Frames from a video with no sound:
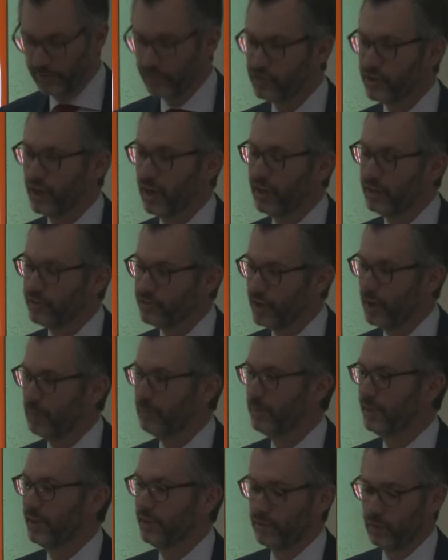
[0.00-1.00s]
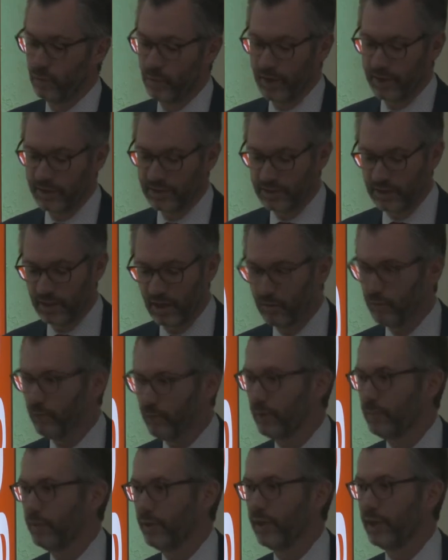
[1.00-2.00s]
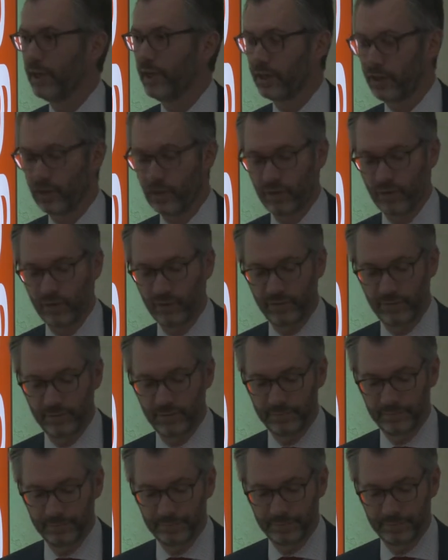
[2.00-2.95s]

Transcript: in championing the rights of women and girls.